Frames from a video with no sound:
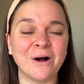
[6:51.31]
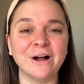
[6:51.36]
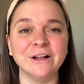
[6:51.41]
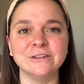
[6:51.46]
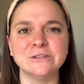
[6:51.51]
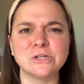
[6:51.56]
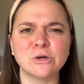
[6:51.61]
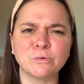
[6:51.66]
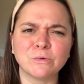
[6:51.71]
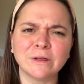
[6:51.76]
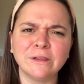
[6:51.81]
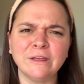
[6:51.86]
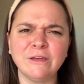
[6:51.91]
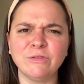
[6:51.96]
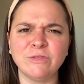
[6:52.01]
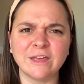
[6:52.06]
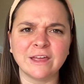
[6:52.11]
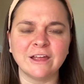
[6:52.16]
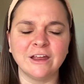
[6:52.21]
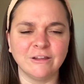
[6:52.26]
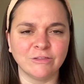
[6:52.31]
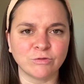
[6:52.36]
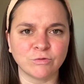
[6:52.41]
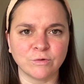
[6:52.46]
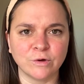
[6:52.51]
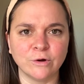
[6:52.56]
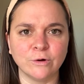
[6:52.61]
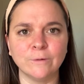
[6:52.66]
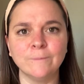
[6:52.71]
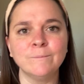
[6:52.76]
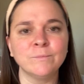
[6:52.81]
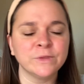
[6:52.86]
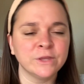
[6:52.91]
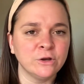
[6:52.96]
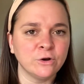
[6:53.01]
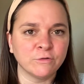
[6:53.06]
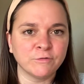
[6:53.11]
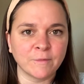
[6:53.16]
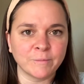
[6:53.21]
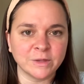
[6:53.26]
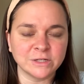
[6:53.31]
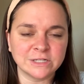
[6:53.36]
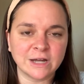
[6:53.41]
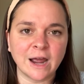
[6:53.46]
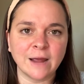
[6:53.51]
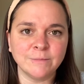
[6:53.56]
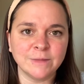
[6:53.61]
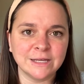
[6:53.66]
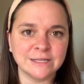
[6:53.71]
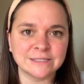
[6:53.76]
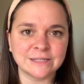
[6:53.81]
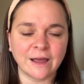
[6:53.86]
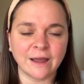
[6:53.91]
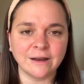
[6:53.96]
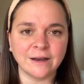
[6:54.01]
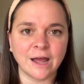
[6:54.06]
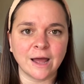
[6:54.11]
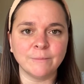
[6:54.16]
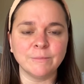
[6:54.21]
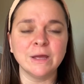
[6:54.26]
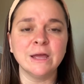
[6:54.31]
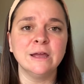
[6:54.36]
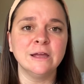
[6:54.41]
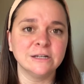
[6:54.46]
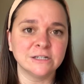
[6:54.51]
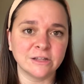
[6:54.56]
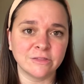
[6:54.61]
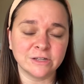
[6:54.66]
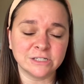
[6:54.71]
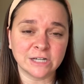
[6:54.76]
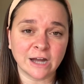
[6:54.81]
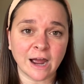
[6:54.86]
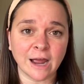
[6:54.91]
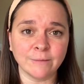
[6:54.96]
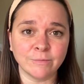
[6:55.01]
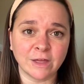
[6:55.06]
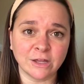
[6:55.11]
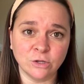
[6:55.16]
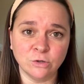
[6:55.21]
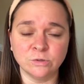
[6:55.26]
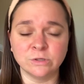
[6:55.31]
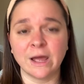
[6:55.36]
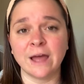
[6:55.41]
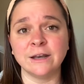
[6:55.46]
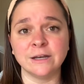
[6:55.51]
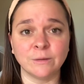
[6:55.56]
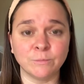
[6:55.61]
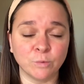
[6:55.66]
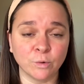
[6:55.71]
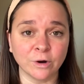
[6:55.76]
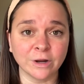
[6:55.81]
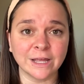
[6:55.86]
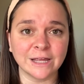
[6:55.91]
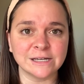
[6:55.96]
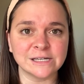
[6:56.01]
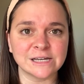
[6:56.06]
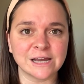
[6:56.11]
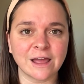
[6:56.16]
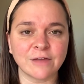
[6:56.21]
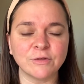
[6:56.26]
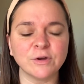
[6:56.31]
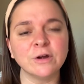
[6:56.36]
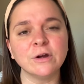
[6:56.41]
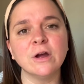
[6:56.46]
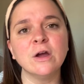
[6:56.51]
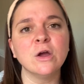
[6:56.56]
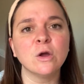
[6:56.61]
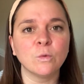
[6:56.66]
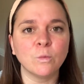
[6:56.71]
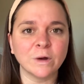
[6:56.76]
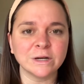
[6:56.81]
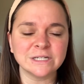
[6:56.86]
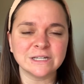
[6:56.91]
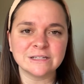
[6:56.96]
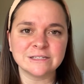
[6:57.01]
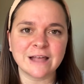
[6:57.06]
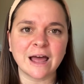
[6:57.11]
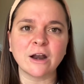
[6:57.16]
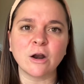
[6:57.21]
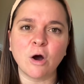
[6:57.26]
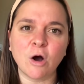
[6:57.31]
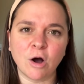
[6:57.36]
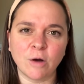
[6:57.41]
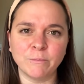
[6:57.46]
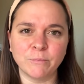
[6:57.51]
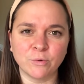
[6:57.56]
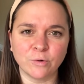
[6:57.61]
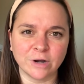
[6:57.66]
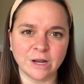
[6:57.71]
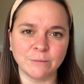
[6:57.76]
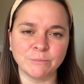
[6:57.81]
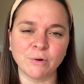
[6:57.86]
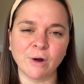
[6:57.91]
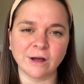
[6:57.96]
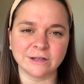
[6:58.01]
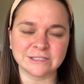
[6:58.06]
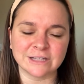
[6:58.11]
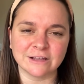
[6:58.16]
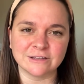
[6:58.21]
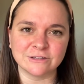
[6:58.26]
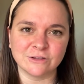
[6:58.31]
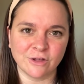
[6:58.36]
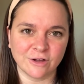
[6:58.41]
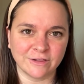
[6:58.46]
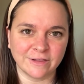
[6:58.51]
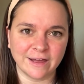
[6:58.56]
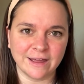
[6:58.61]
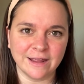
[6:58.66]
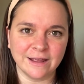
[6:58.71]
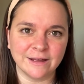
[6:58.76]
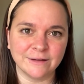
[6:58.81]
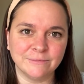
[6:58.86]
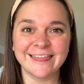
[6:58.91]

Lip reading: So really thinking through, from the time they sign up to the time that you end up working together, what does that onboarding process look like?